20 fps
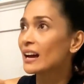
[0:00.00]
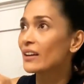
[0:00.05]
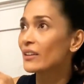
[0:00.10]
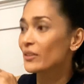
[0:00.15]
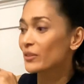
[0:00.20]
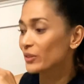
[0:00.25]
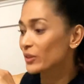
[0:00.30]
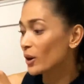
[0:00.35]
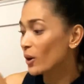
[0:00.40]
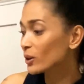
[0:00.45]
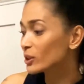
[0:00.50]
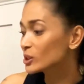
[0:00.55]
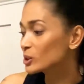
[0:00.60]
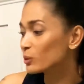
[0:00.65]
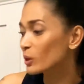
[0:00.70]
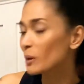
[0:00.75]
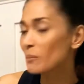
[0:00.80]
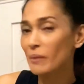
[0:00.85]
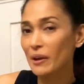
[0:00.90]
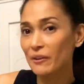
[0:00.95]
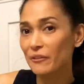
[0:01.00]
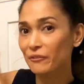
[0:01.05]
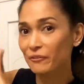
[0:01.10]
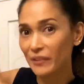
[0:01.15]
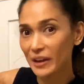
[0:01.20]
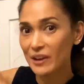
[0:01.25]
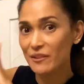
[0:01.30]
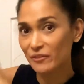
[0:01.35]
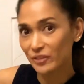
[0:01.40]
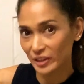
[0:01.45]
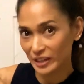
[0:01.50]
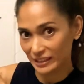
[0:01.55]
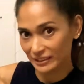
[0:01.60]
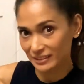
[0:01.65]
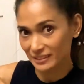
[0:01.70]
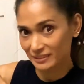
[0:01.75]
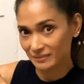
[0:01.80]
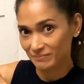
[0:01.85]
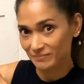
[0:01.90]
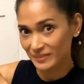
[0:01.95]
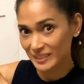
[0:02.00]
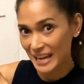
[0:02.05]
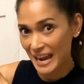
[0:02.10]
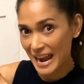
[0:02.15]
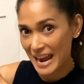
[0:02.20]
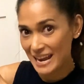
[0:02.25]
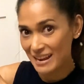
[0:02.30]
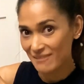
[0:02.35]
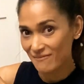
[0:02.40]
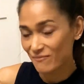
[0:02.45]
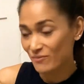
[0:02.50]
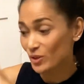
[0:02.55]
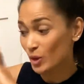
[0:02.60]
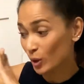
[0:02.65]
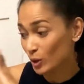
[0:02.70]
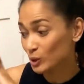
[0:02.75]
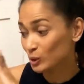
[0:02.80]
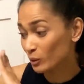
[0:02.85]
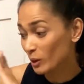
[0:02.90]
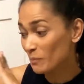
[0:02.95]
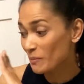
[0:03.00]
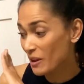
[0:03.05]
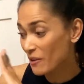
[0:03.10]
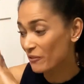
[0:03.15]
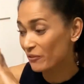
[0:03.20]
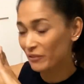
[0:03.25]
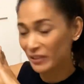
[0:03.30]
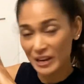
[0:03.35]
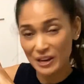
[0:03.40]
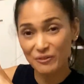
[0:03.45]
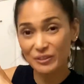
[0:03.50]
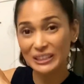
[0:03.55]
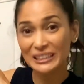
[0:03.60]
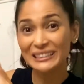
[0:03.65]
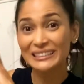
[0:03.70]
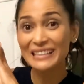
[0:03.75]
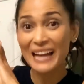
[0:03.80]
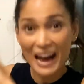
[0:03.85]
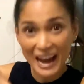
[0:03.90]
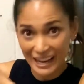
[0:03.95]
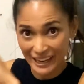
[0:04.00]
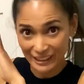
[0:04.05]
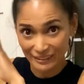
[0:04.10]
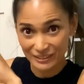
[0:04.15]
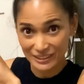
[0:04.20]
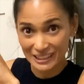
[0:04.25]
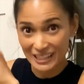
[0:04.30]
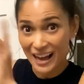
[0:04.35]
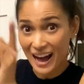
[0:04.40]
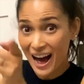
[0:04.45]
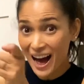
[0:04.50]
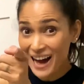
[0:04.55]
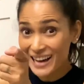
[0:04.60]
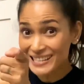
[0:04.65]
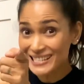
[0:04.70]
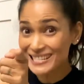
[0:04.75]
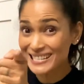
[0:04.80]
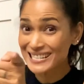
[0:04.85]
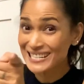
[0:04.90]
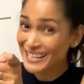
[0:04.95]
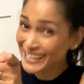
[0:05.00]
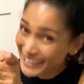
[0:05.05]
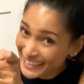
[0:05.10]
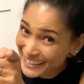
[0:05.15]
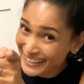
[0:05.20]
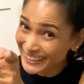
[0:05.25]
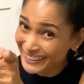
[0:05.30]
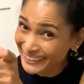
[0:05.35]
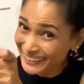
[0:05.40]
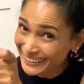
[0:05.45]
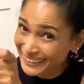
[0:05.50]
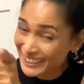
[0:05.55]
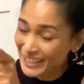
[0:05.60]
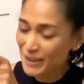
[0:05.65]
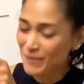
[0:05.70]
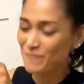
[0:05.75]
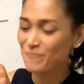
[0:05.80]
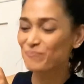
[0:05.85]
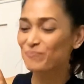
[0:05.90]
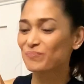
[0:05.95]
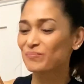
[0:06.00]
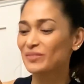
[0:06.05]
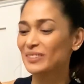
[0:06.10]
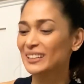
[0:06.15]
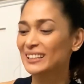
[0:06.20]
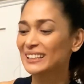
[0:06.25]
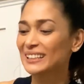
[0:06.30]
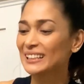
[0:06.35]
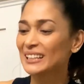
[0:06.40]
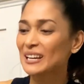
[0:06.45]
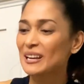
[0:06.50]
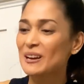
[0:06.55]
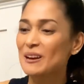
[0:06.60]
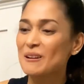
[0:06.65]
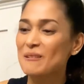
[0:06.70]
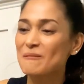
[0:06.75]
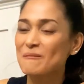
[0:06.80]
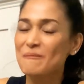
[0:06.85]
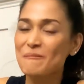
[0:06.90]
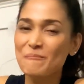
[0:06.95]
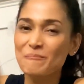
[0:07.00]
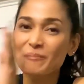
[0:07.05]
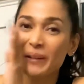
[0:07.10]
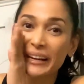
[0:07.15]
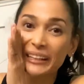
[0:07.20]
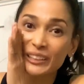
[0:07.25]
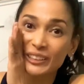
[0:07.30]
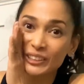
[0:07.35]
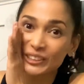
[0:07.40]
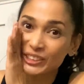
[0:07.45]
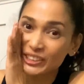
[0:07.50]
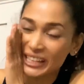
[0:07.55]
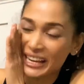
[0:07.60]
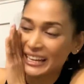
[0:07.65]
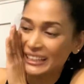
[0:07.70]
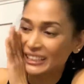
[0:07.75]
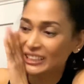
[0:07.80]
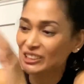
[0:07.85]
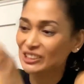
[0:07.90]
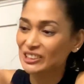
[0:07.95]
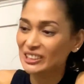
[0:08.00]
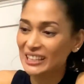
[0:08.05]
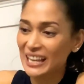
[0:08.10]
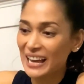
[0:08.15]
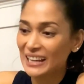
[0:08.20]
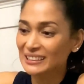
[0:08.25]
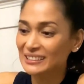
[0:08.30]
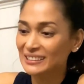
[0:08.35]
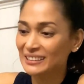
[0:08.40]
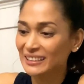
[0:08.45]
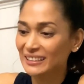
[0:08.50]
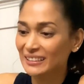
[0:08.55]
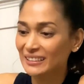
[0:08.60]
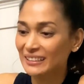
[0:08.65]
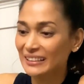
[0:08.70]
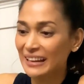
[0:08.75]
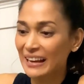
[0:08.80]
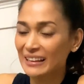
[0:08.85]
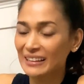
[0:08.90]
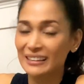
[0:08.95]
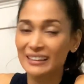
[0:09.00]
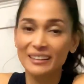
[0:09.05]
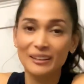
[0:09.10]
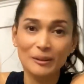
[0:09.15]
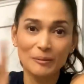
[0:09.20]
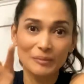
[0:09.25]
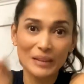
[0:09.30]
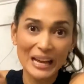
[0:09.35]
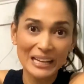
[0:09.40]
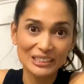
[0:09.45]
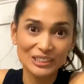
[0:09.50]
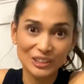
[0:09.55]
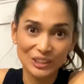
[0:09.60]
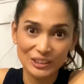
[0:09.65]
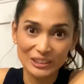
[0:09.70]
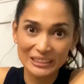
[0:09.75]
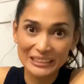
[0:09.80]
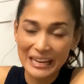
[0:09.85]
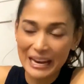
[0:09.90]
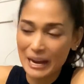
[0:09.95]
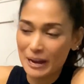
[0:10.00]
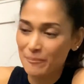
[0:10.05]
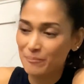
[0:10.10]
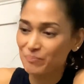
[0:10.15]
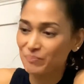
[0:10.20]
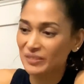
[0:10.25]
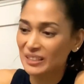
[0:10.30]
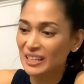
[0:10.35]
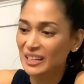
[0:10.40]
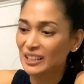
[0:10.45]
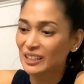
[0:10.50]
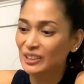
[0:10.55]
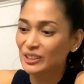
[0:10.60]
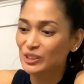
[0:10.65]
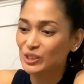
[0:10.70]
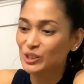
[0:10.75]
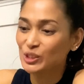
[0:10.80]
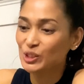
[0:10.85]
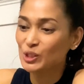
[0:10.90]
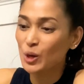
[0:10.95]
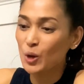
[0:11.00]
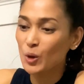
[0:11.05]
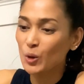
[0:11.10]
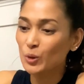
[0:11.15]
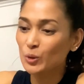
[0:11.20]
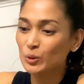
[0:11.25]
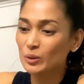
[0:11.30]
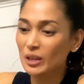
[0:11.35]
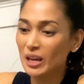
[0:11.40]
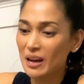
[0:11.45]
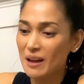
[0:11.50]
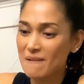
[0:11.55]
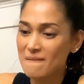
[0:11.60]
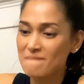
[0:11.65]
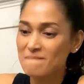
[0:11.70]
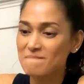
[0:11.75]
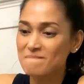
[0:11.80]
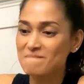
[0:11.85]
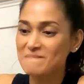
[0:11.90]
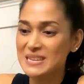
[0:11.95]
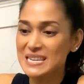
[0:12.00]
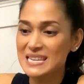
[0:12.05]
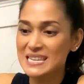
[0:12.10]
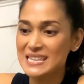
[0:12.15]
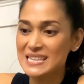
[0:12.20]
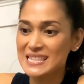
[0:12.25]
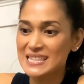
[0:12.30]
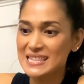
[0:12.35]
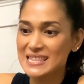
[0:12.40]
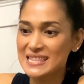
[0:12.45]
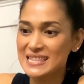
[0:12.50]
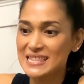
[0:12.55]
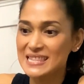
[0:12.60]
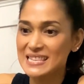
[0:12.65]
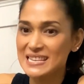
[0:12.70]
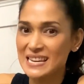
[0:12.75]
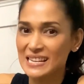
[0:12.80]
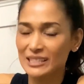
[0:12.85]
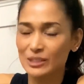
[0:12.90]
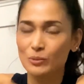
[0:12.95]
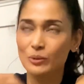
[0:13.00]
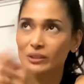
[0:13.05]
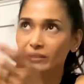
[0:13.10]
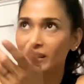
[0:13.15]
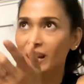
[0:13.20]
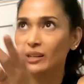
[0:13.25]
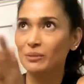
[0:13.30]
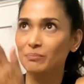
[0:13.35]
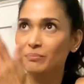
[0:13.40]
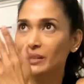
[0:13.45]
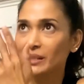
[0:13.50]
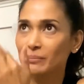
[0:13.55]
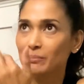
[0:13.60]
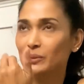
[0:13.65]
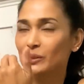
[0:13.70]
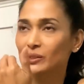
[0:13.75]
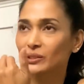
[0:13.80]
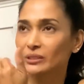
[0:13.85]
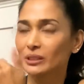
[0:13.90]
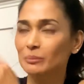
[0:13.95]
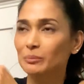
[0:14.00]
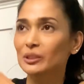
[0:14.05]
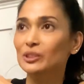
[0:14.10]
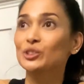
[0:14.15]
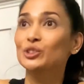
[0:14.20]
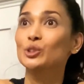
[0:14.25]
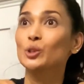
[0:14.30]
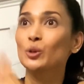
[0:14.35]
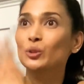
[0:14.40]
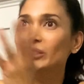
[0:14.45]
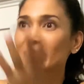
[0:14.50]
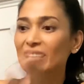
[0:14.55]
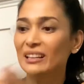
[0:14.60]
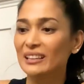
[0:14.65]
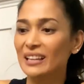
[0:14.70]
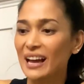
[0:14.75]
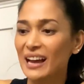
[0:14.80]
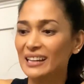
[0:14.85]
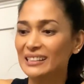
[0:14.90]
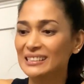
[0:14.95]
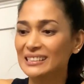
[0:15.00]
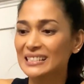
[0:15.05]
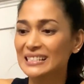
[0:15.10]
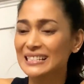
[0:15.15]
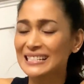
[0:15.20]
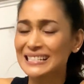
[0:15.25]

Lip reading: those were my favorite, okay? Those were my favorite knives until Michael Janich, last year's camp, showed me this. Well, not me personally, but showed the class